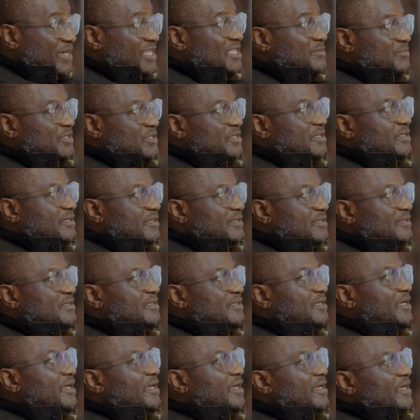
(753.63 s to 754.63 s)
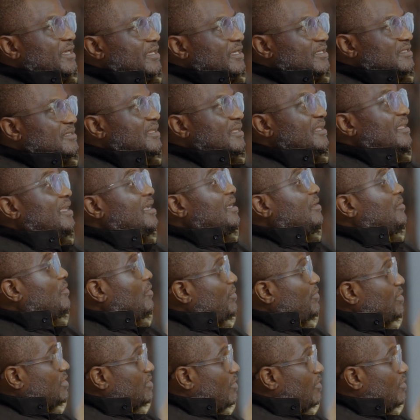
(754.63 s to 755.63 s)
expertise is that they can
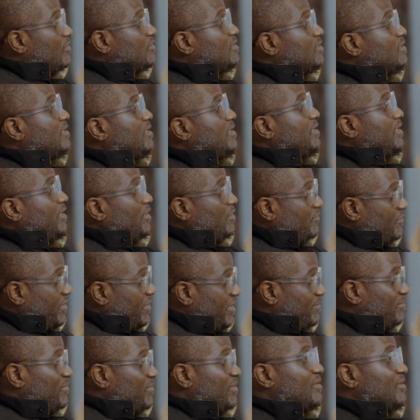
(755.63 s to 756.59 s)
always constantly innovate